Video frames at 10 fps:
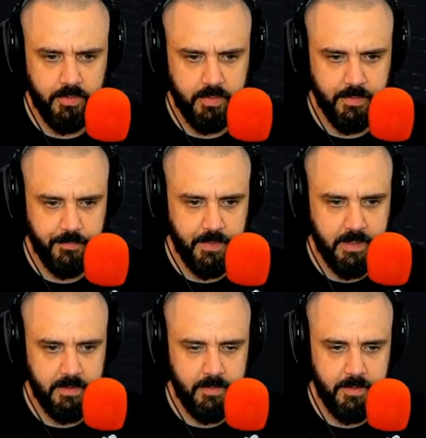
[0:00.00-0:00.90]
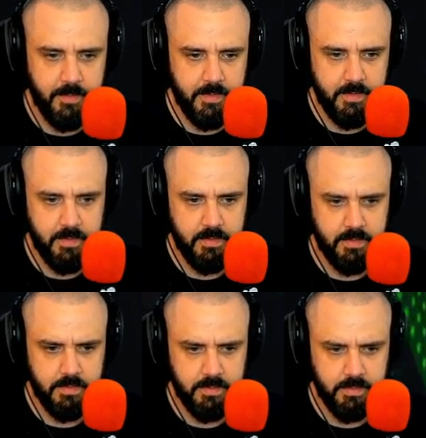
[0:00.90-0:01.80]
What the fuck are you doing?
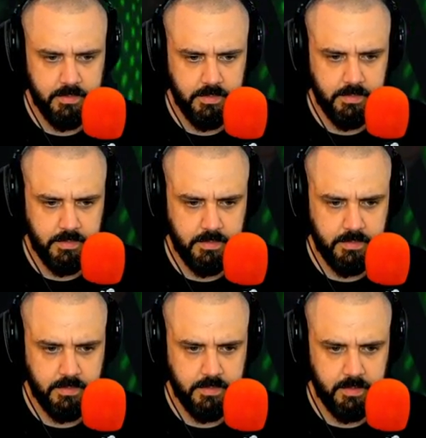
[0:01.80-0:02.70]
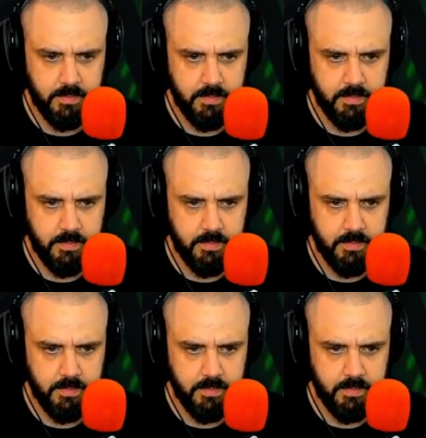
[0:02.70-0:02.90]
Oh, my bad.